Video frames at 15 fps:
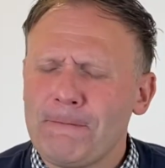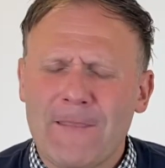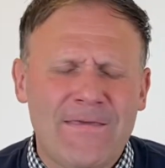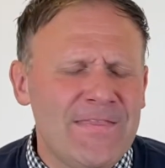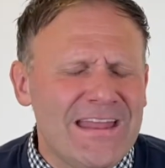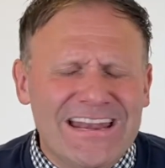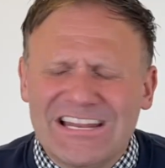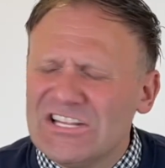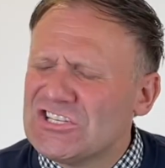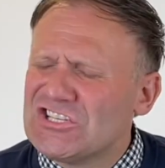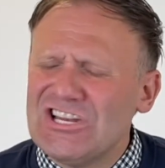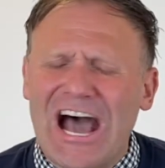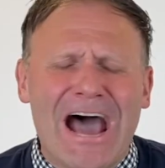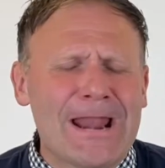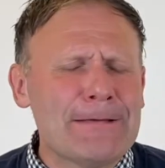and that it
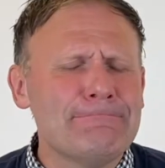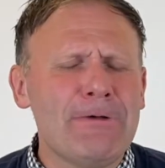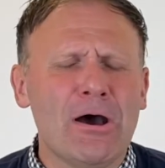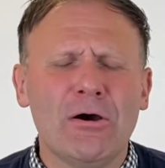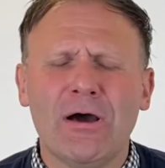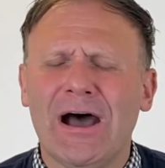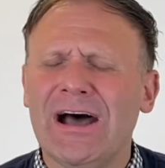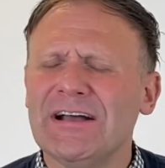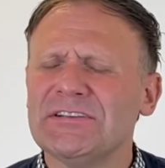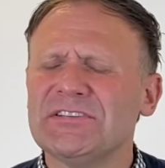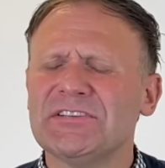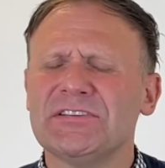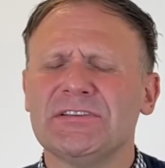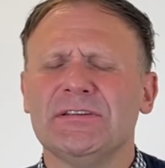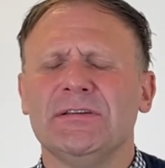is not about
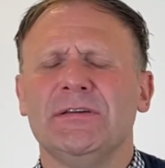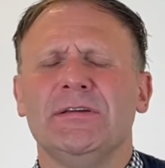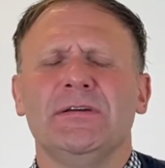us